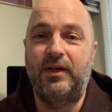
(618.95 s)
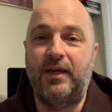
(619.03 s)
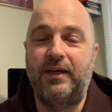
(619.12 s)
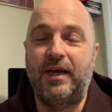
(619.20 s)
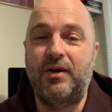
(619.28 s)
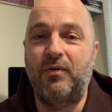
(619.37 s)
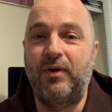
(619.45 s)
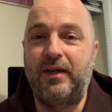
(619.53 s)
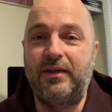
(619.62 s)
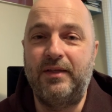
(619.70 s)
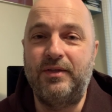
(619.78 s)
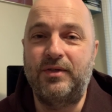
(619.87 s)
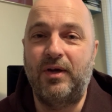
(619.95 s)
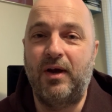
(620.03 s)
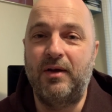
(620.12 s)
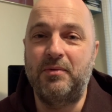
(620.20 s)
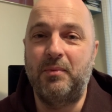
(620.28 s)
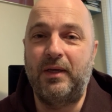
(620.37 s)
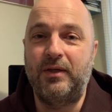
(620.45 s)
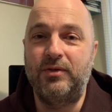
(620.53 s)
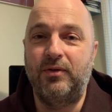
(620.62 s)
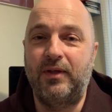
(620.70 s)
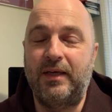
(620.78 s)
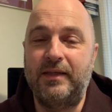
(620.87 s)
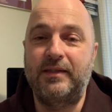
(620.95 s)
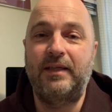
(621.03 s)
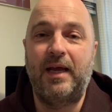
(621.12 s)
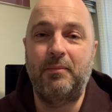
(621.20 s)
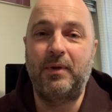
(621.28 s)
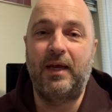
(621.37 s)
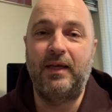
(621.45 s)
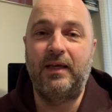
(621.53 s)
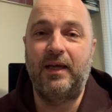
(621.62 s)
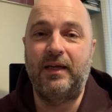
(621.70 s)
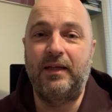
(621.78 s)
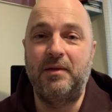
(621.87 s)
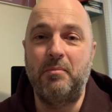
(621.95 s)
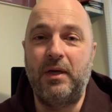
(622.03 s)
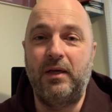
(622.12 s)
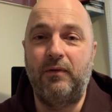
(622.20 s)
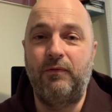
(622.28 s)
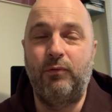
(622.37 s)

decorating these cards, making sure they get stamped and get in the mail